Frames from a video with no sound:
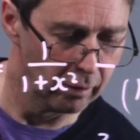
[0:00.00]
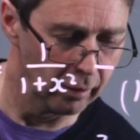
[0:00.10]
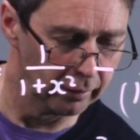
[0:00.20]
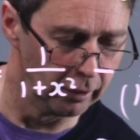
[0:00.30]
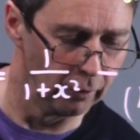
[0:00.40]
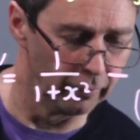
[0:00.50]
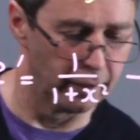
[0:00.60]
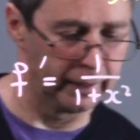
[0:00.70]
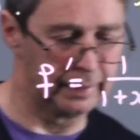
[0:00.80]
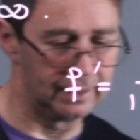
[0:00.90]
I know that
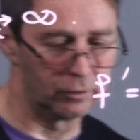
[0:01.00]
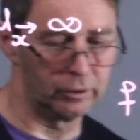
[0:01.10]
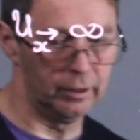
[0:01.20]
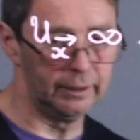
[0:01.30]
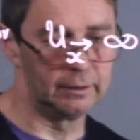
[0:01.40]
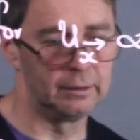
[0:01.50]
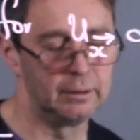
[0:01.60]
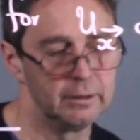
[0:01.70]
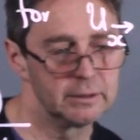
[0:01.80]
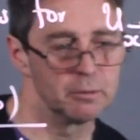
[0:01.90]
I can calculate
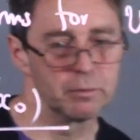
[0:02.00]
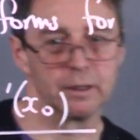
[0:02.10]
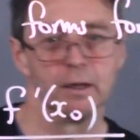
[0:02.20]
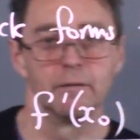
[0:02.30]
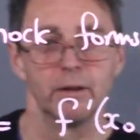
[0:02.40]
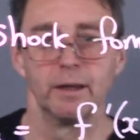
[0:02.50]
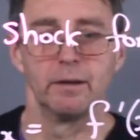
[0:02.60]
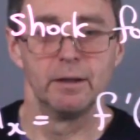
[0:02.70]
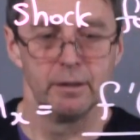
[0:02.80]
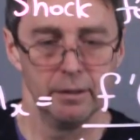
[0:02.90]
something out of that.
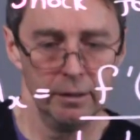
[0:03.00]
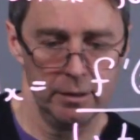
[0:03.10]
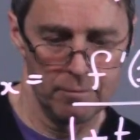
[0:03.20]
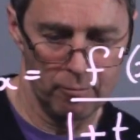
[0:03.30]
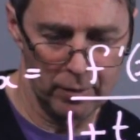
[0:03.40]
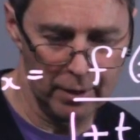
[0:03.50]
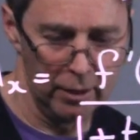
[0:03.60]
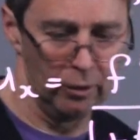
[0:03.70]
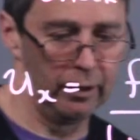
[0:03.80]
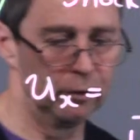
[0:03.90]
I
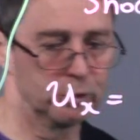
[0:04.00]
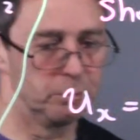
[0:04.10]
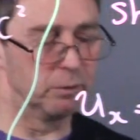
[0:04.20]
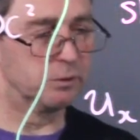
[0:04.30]
know I ought to be able